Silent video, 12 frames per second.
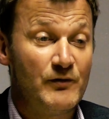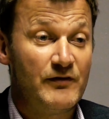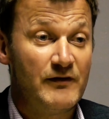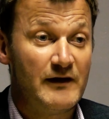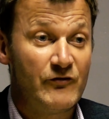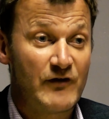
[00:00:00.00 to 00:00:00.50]
with
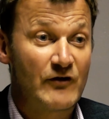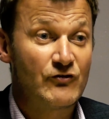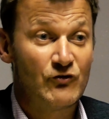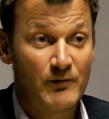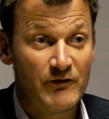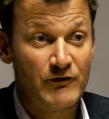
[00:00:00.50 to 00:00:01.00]
the
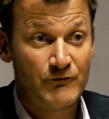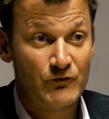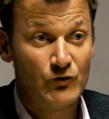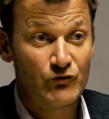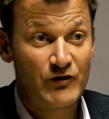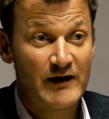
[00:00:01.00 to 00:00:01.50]
Section
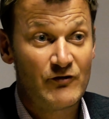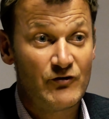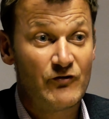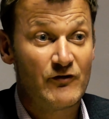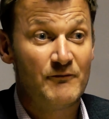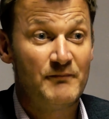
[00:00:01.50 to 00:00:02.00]
24
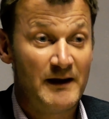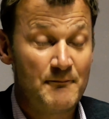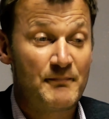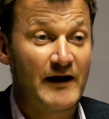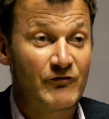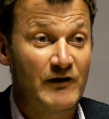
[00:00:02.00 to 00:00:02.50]
changes
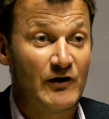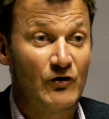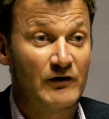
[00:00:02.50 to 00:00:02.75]
impacting